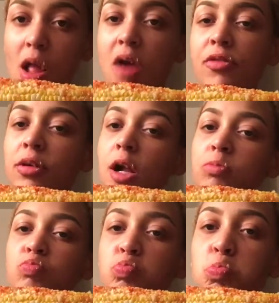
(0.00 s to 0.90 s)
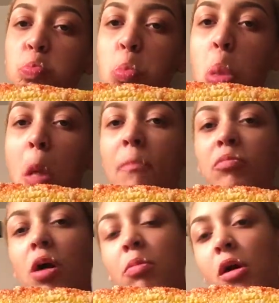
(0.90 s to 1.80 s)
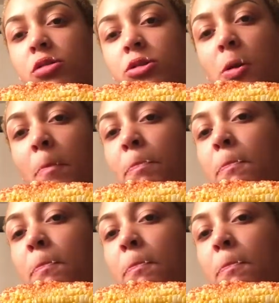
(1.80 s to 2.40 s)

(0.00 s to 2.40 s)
I feel like mukbangs